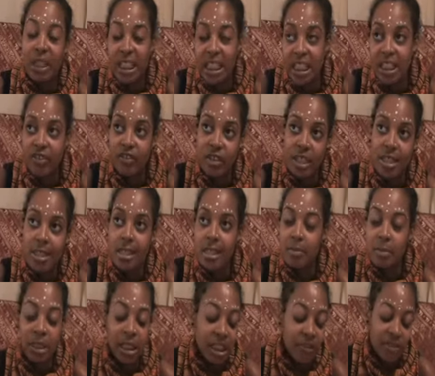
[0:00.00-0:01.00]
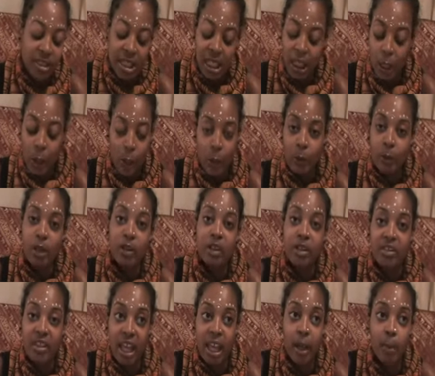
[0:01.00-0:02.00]
believe, because belief is like a whole other
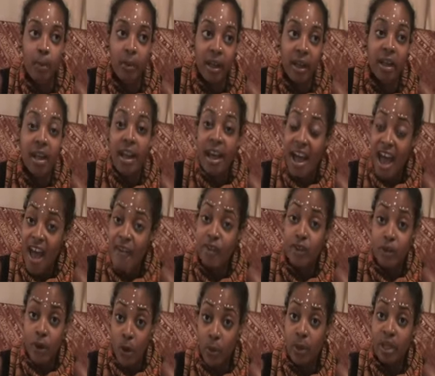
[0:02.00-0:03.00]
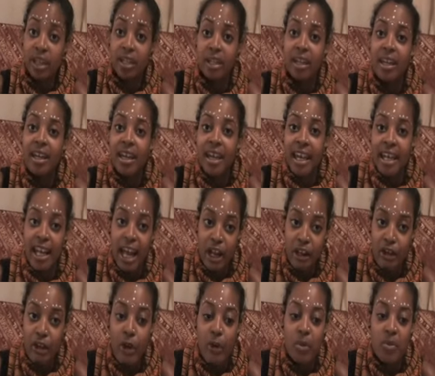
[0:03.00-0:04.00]
thing, mm-hmm. but I have a knowing, and I
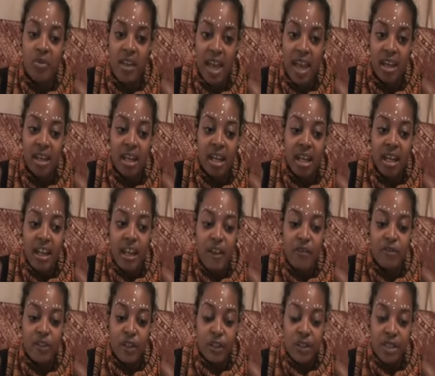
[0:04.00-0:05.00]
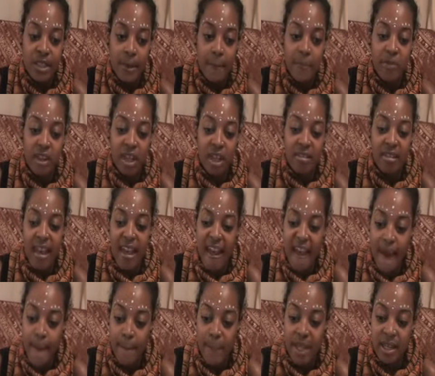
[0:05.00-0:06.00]
know that if there's something that
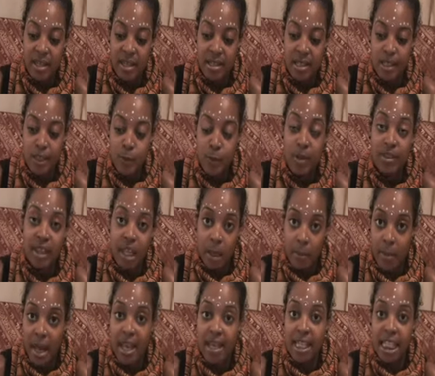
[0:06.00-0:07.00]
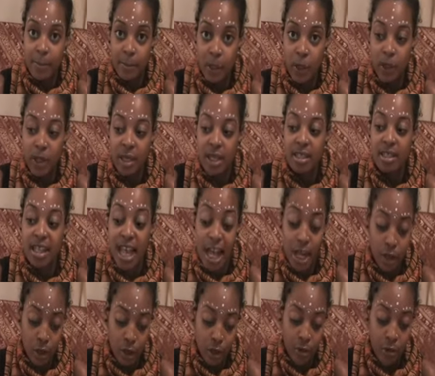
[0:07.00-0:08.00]
happens within my experience,
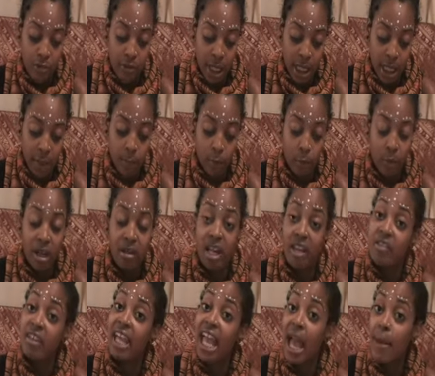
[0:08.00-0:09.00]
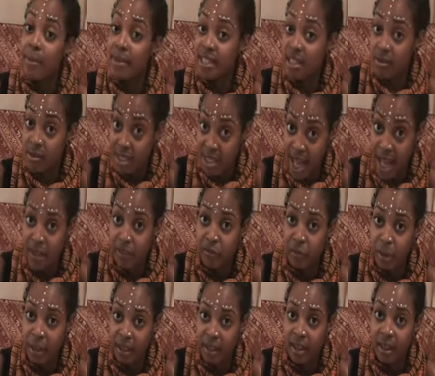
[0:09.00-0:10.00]
I know that, number one, nothing happens outside of
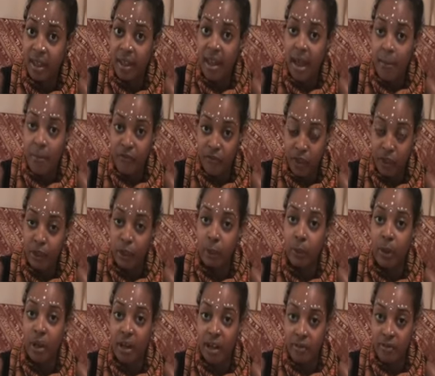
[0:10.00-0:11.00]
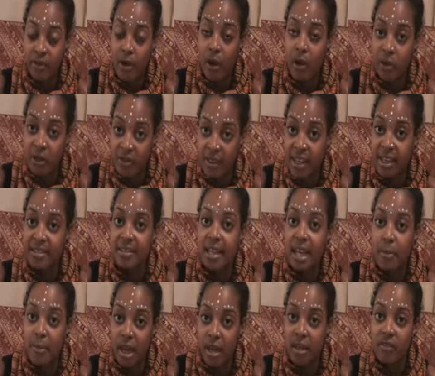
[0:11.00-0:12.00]
me. I'm fully aware of all the things that
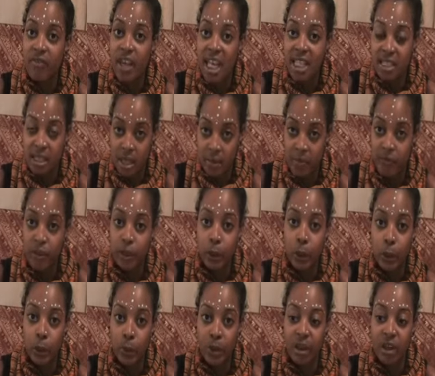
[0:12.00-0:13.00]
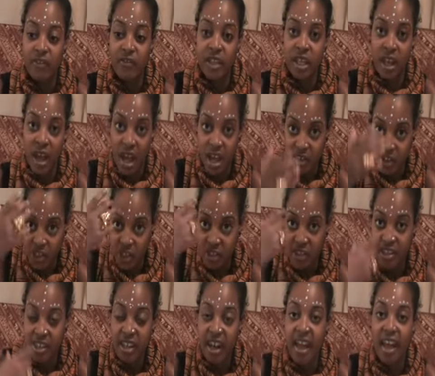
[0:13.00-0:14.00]
I manifest, and I'm fully aware of the
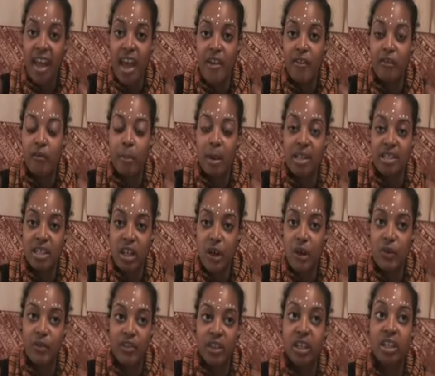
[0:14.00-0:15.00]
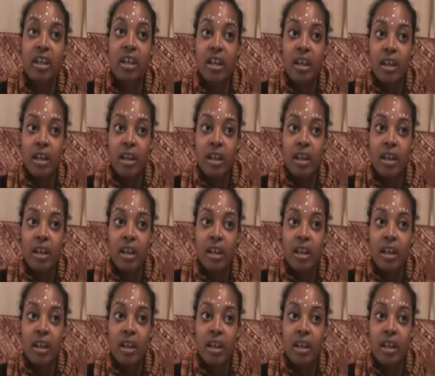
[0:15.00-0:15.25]
consciousness that I have of myself, and